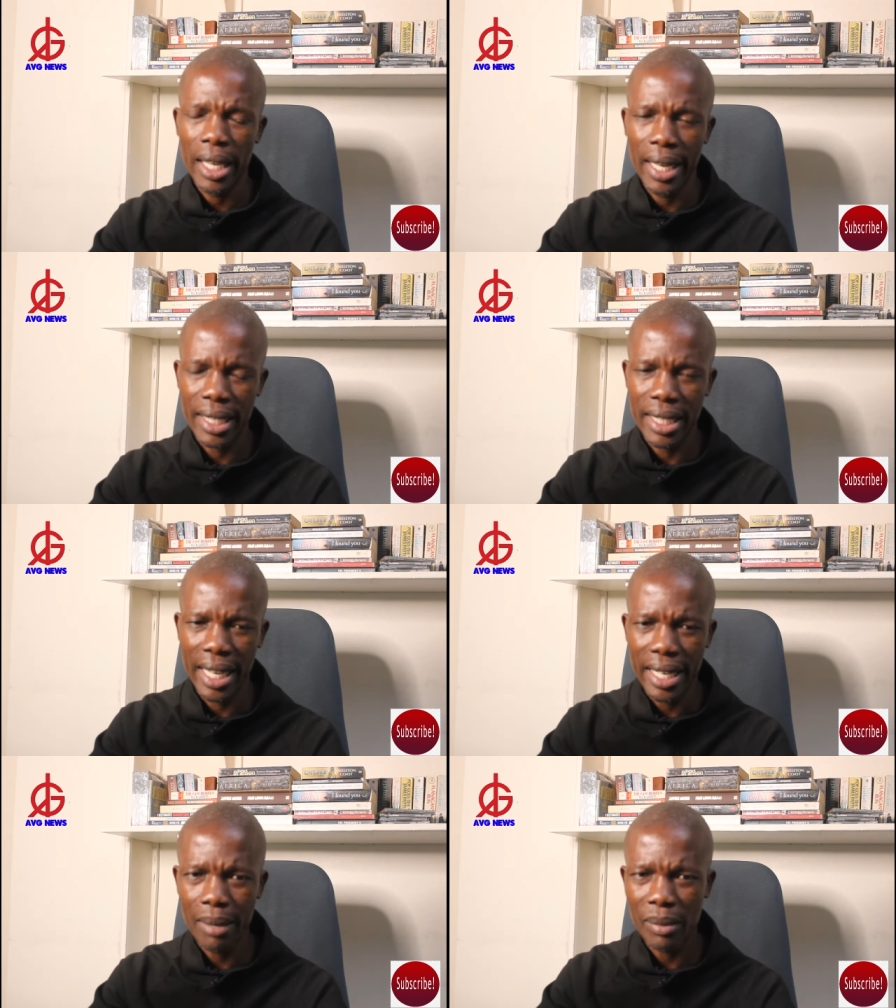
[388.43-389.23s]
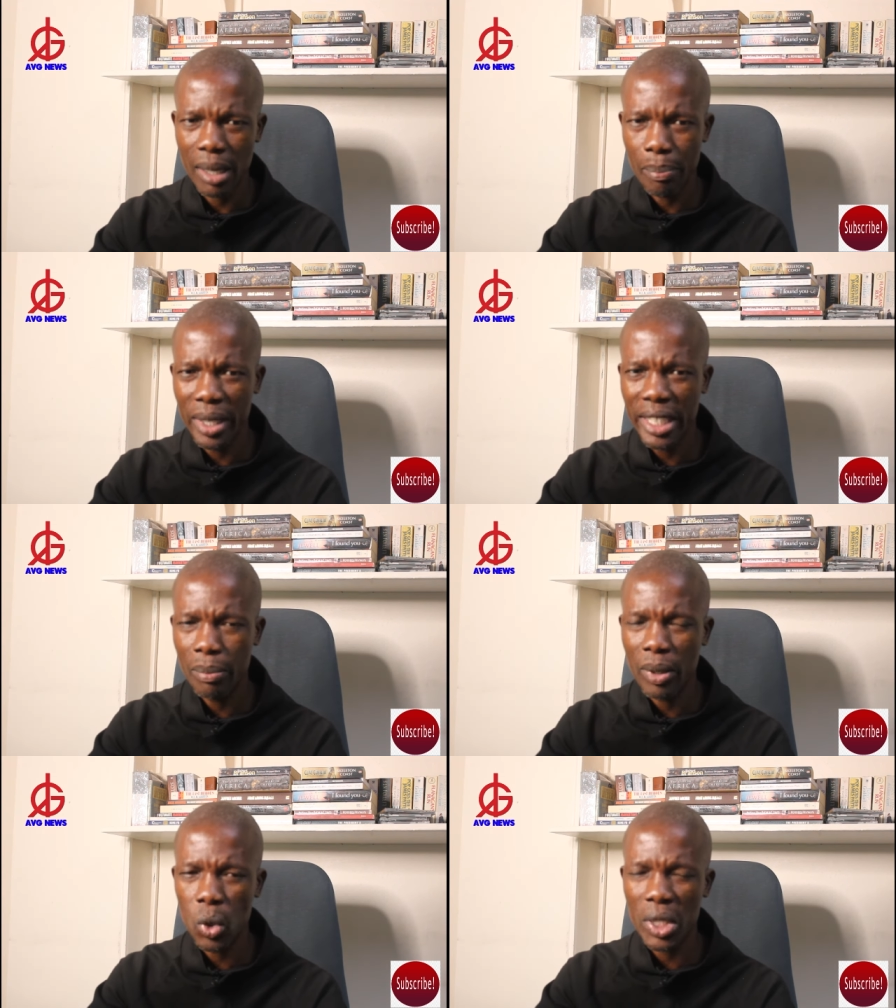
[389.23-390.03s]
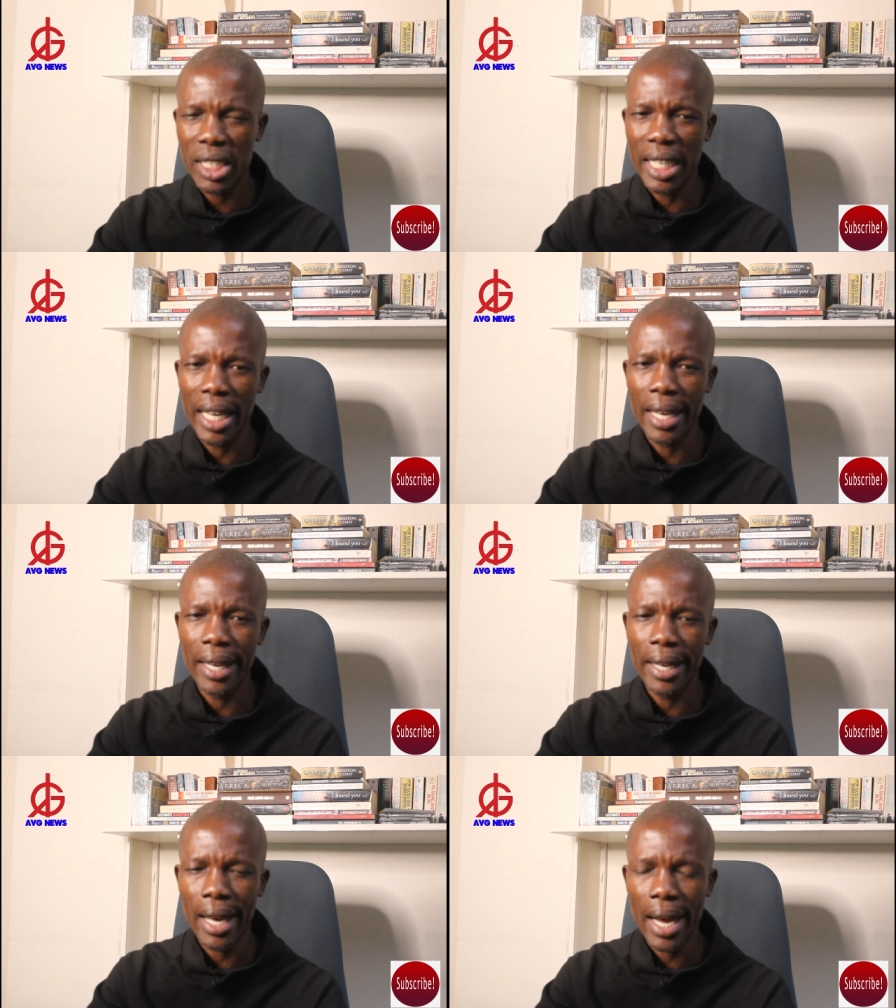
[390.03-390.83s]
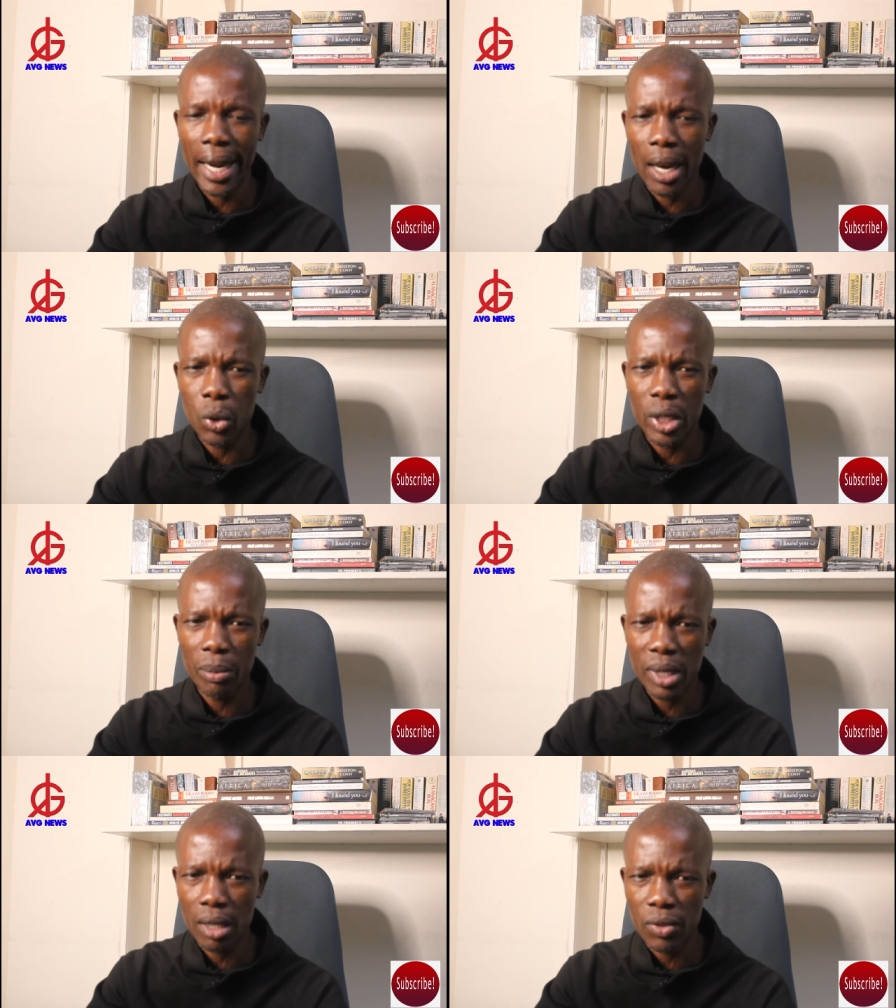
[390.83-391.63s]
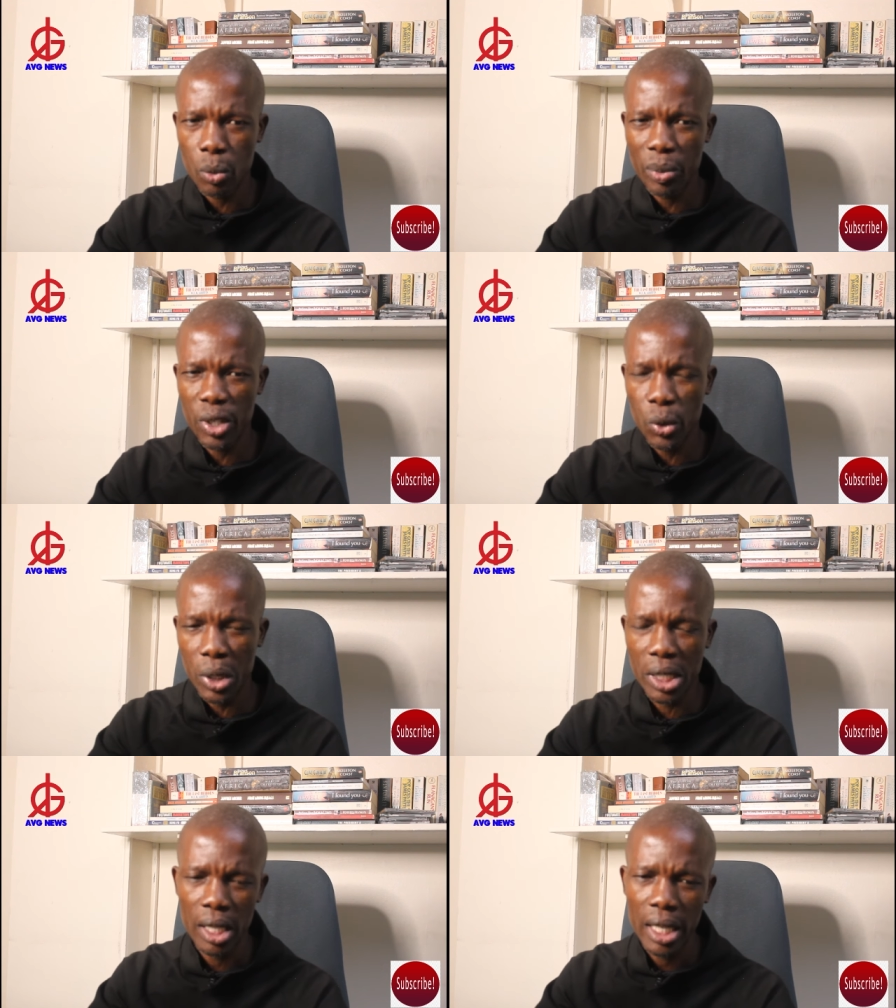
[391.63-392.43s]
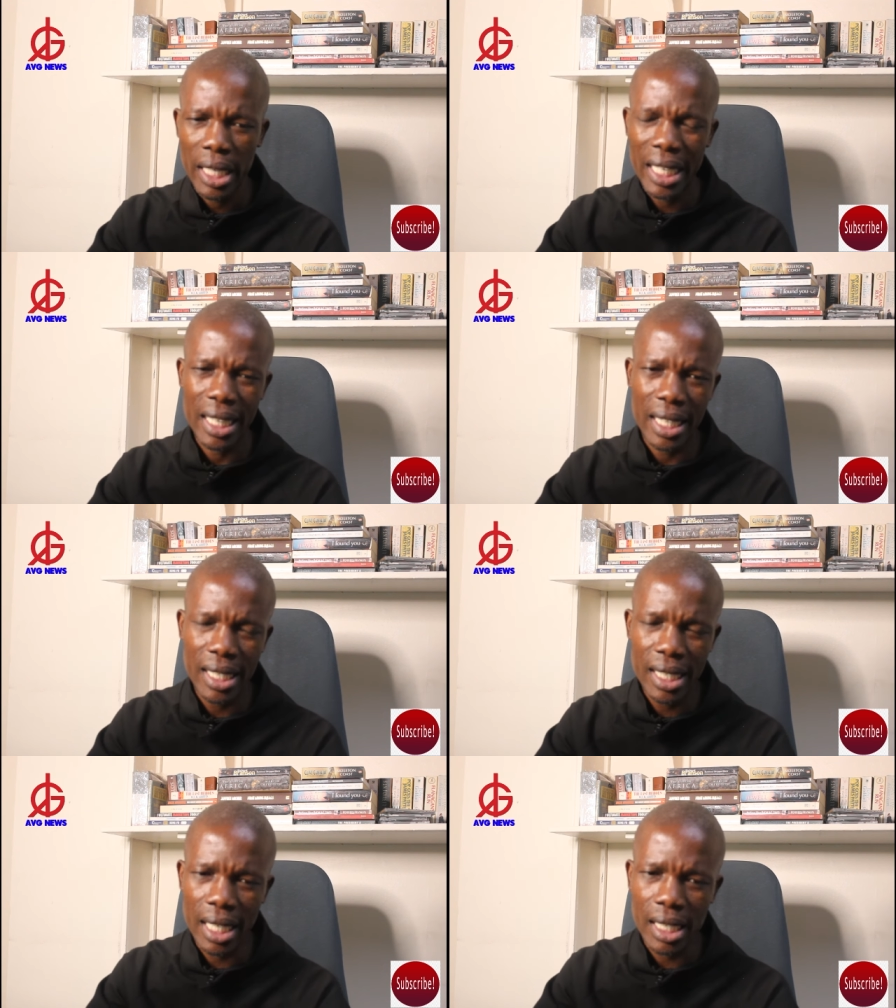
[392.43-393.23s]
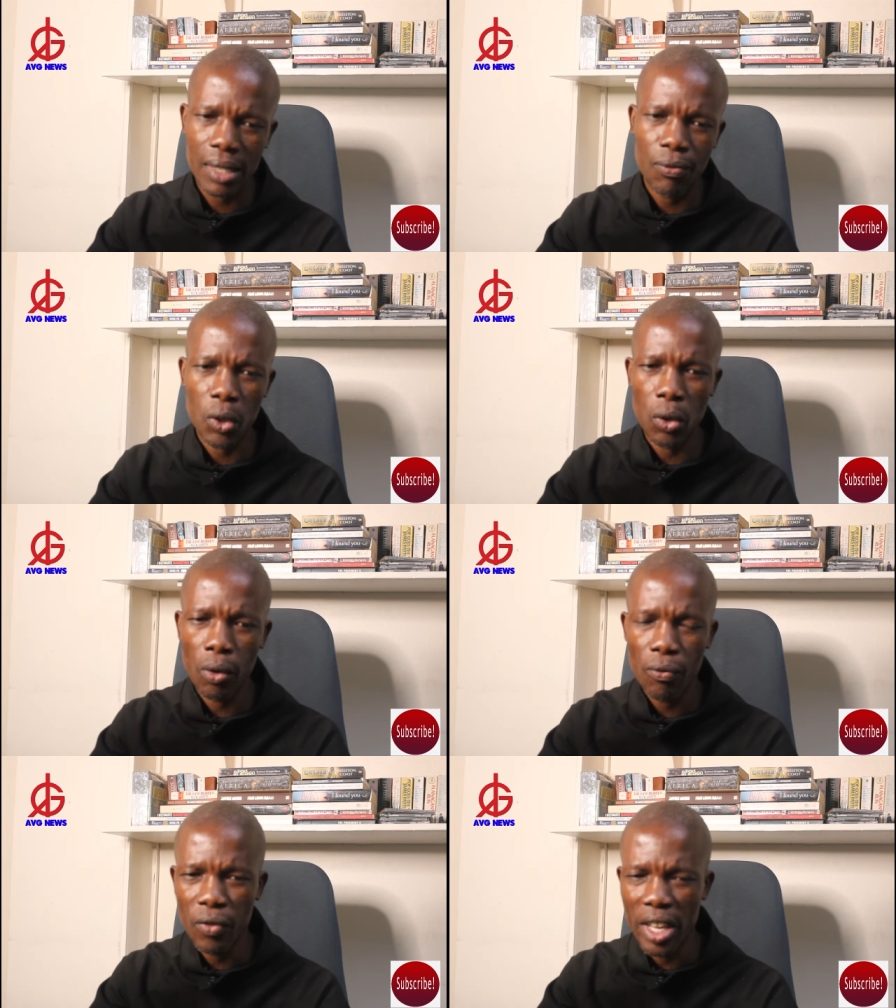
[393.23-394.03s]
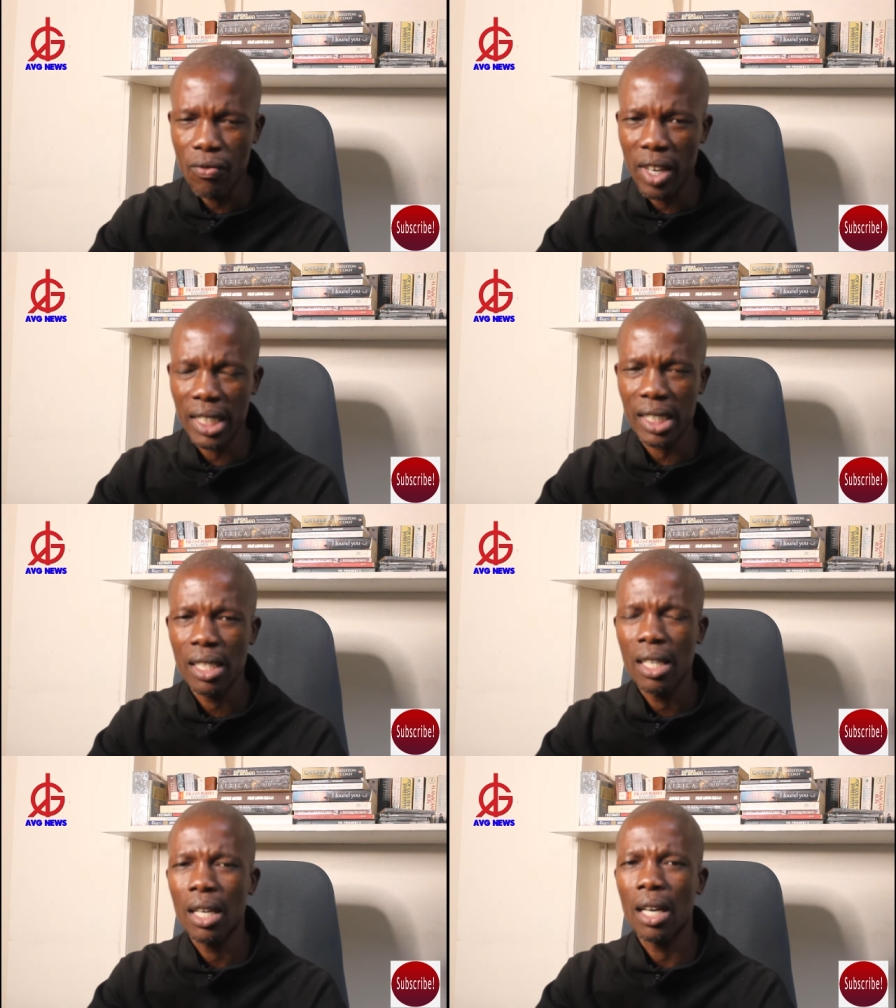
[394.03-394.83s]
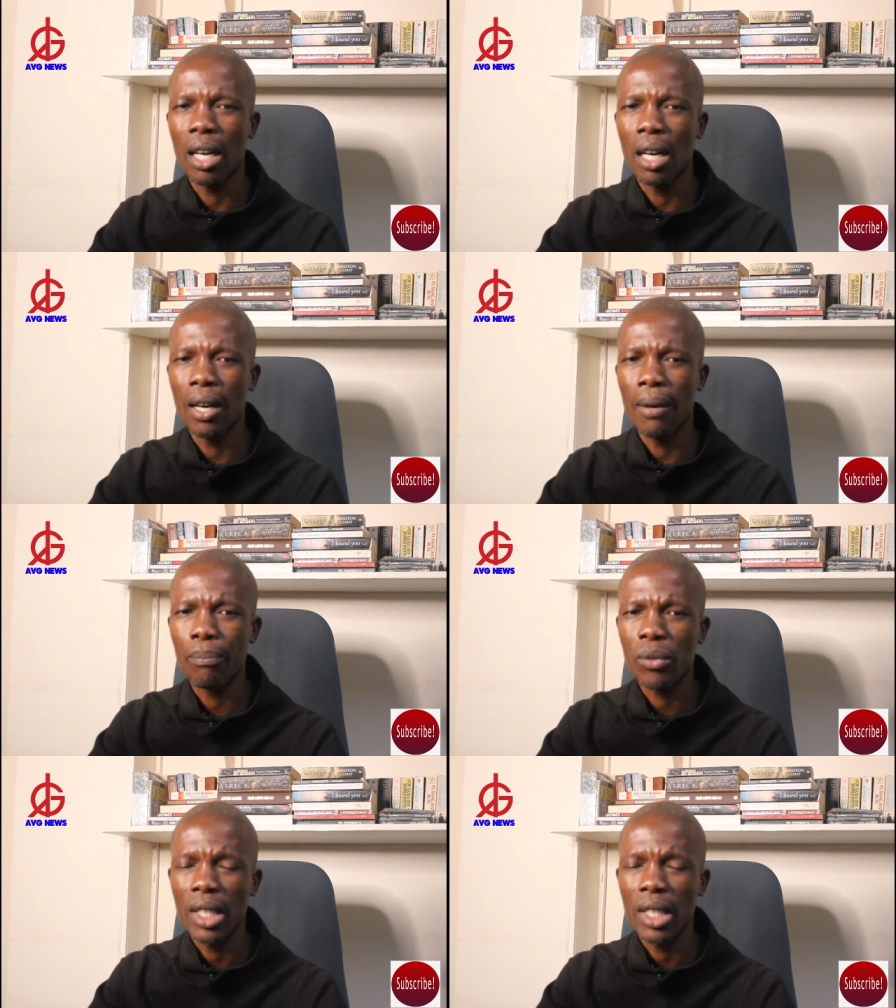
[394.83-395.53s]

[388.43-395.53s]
had their names submitted because they allowed themselves to be used in this sex for favors uh,